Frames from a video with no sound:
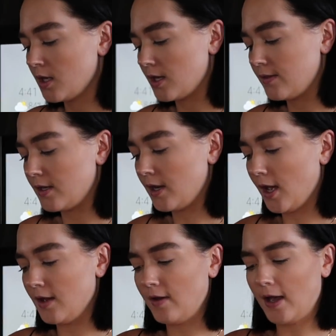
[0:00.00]
And then
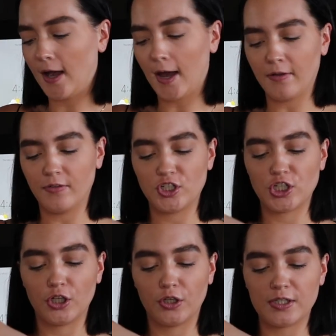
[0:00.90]
I've had the
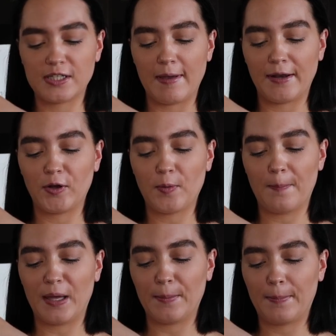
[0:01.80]
chilled tomato
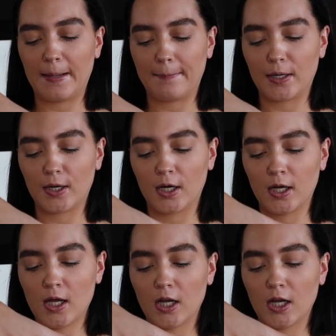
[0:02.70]
bell pepper